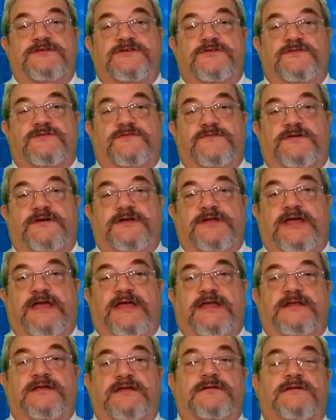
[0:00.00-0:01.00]
you've
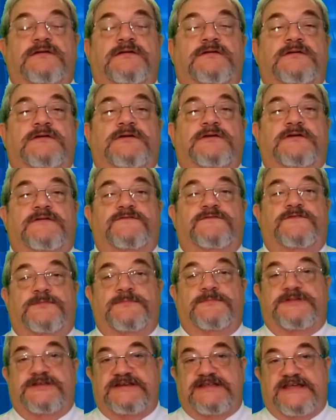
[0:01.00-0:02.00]
created
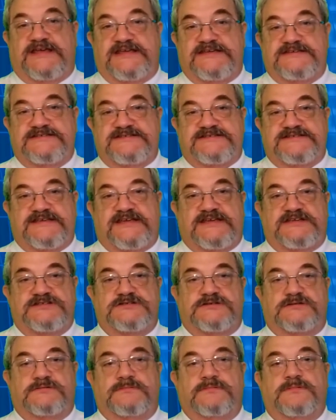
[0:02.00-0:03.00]
from today's
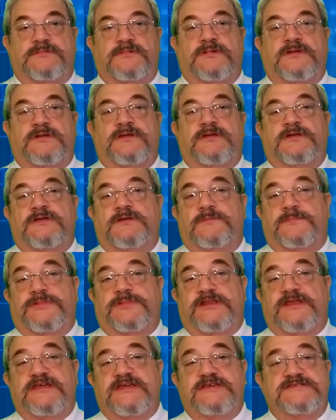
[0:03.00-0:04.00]
session.
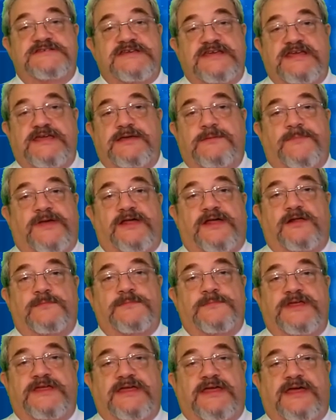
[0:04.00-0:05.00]
Please email
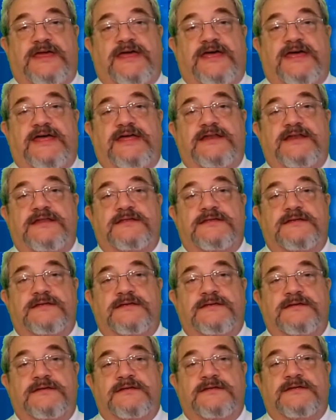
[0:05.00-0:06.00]
me at
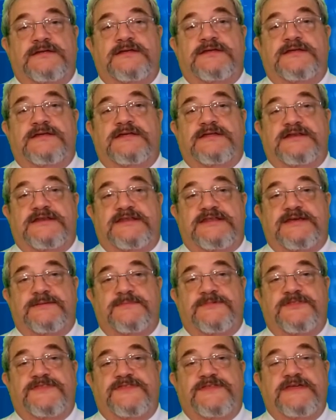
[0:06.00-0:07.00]

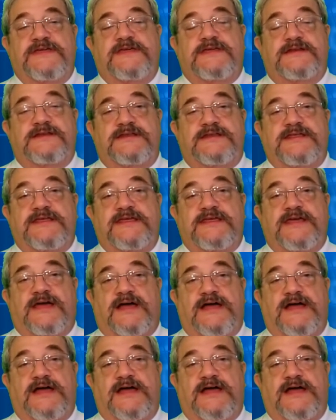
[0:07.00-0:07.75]
Timothy, Timothy,